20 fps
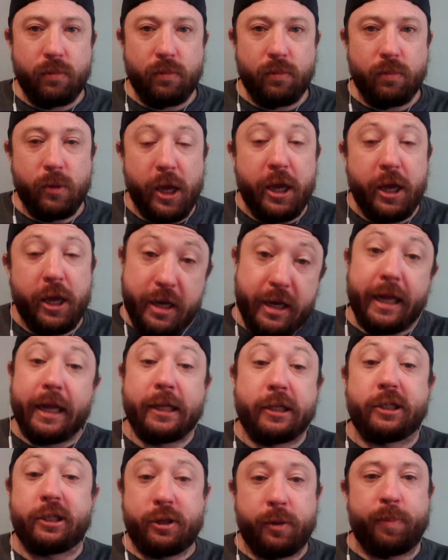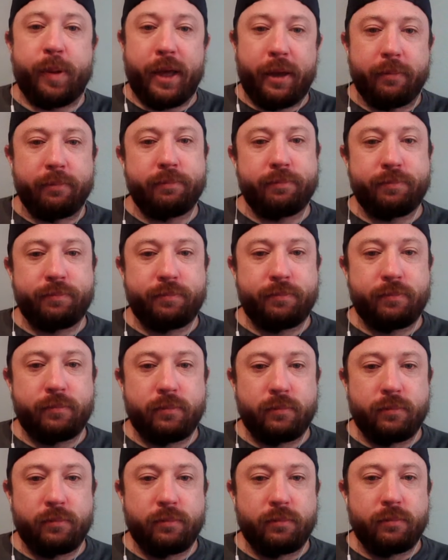It needs to be.
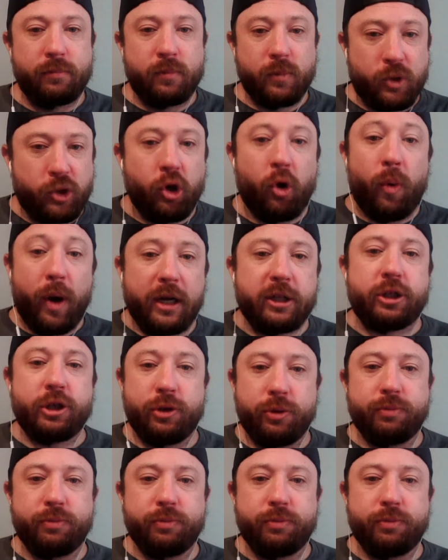So I do.